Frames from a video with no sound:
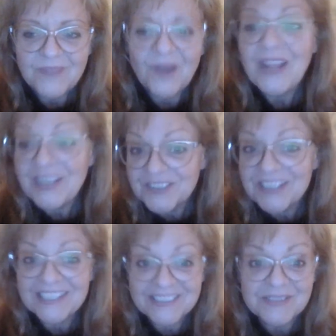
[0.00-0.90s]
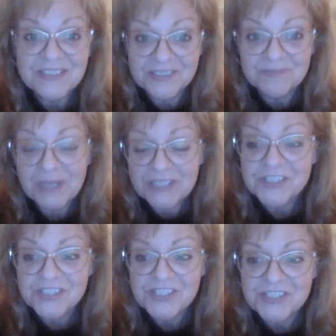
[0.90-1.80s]
Okay, you're thinking the picture
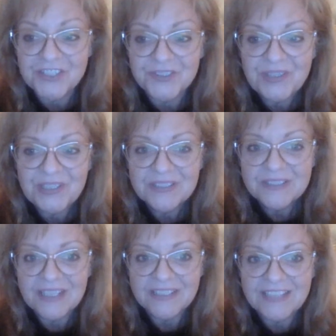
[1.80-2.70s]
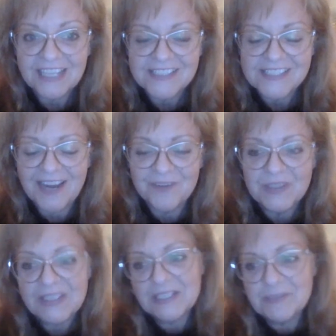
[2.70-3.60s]
is a joke. That's not
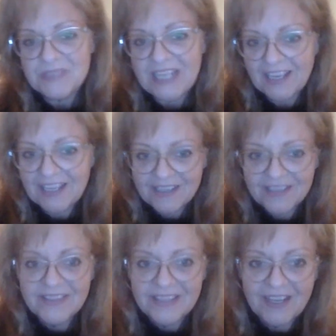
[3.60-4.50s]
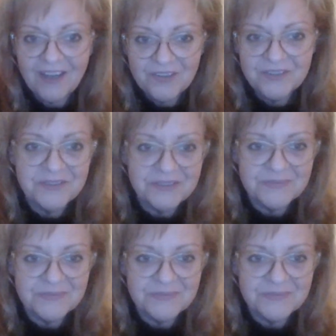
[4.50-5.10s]
really him taking the thing out.